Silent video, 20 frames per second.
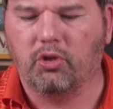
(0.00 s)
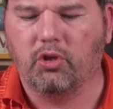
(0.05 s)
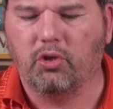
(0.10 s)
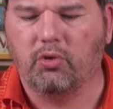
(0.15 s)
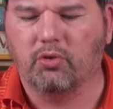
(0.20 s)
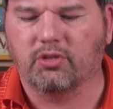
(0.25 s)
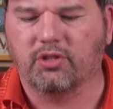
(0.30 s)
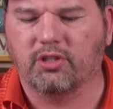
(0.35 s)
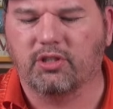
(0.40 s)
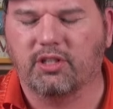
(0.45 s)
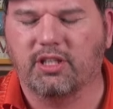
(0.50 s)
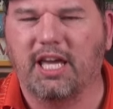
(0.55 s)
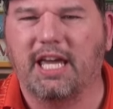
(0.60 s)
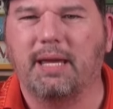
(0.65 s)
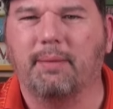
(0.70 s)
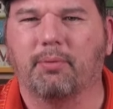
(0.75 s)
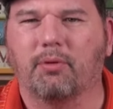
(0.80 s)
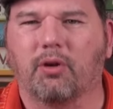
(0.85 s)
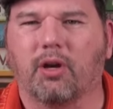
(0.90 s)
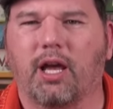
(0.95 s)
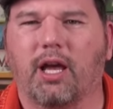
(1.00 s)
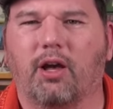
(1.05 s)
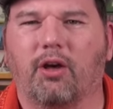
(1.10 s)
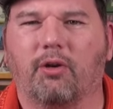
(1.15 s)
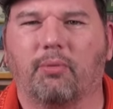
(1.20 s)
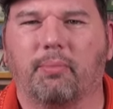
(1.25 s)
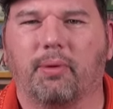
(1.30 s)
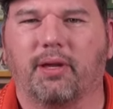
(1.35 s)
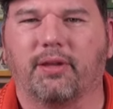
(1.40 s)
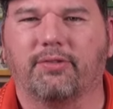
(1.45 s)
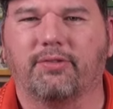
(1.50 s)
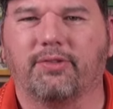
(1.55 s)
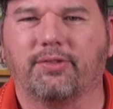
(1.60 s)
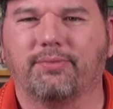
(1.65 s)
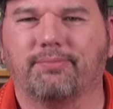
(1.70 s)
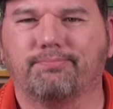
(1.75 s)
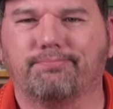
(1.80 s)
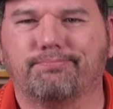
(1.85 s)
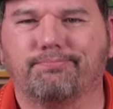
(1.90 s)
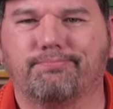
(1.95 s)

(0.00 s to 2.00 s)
Use Labor Element.